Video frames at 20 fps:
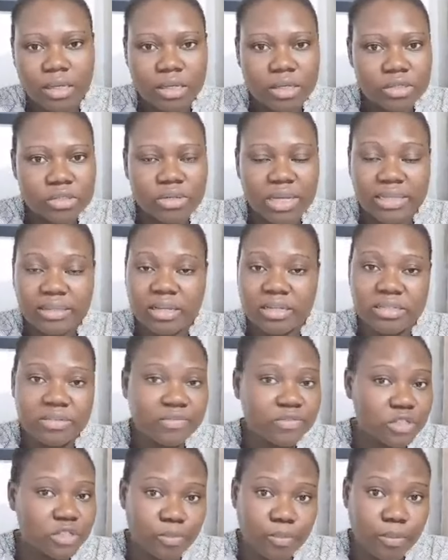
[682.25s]
So I thought it
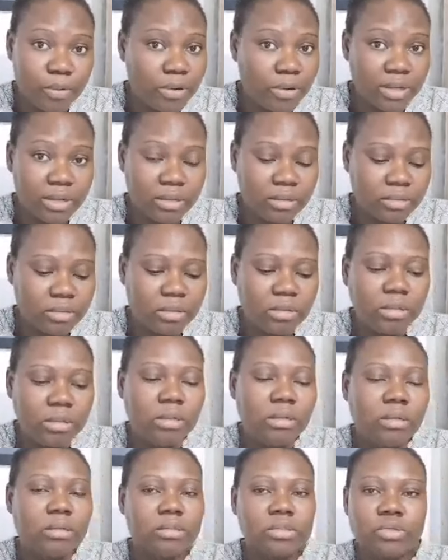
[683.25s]
was spoiled.
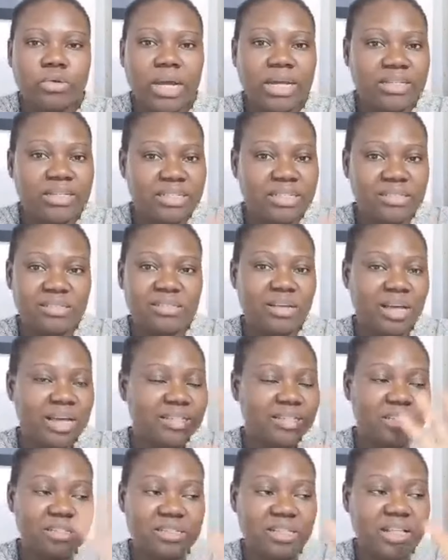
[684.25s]
So I
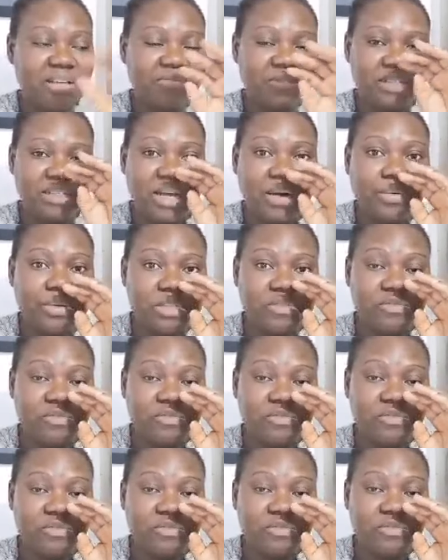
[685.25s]
just left it. I was even
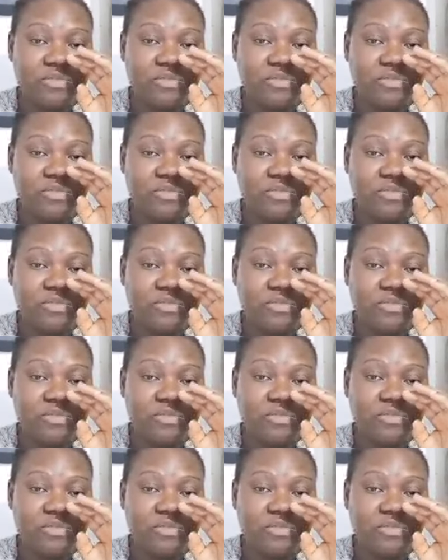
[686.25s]
planning to throw it away.